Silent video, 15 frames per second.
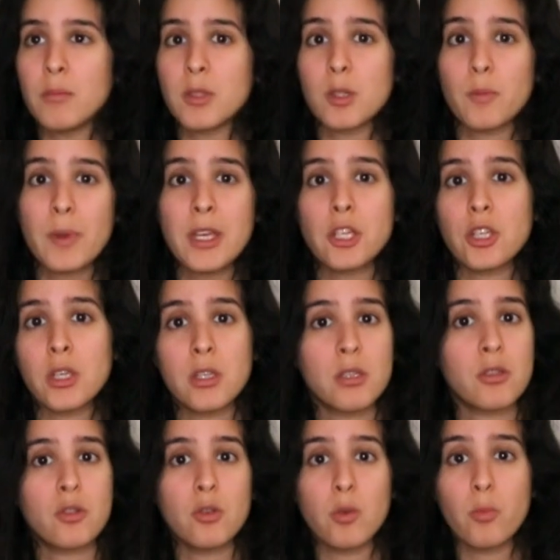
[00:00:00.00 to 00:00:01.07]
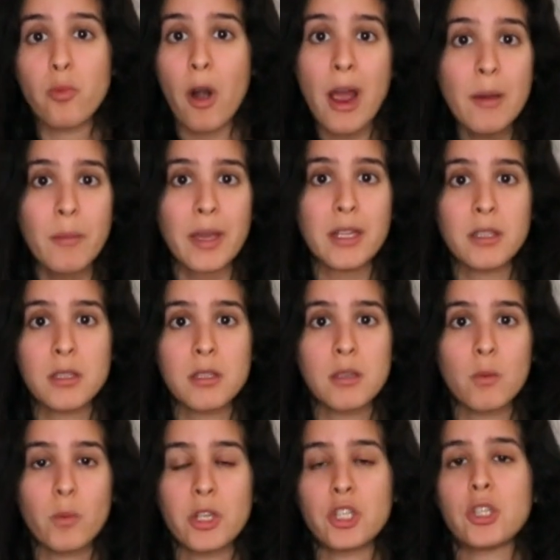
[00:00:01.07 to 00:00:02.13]
species to
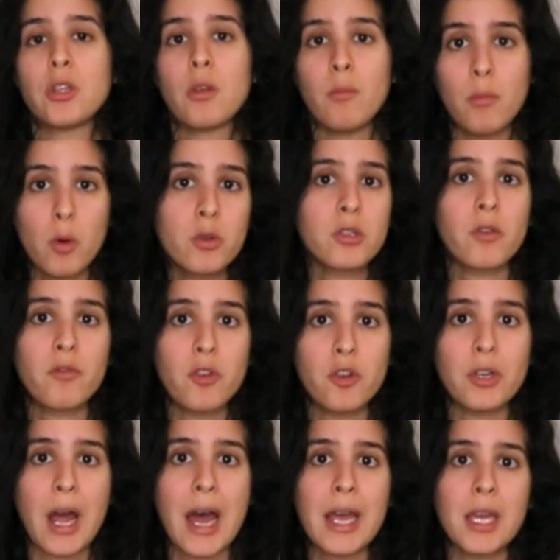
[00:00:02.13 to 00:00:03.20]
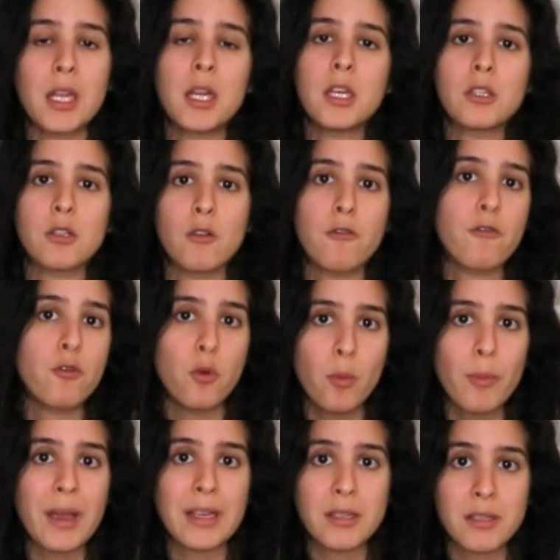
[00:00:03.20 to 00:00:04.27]
primates, which most of their diet is a
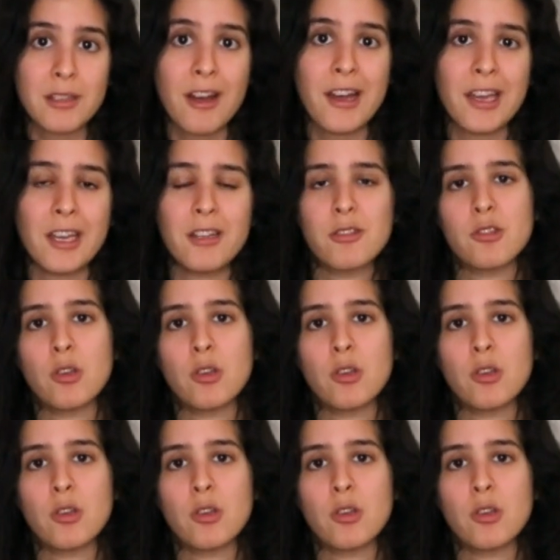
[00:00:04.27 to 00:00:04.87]
fruit-based diet.